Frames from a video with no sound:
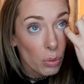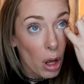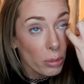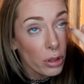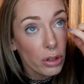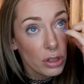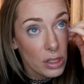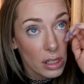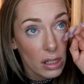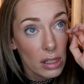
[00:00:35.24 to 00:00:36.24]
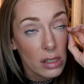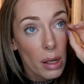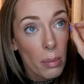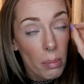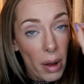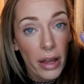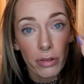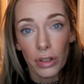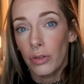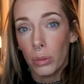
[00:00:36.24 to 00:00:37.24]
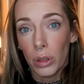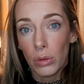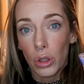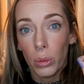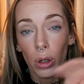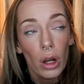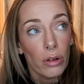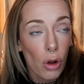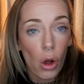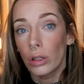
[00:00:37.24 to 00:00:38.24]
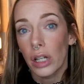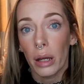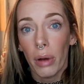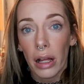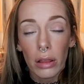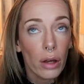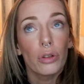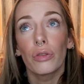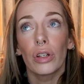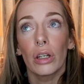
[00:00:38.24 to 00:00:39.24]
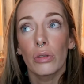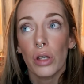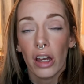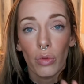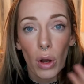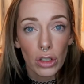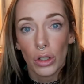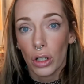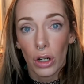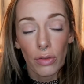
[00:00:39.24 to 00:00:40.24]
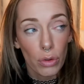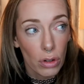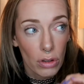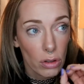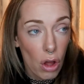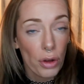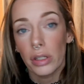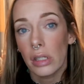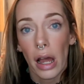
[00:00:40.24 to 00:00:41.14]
RawBeautyKristi is my favorite YouTuber of all time. I love her videos. I have watched her for the longest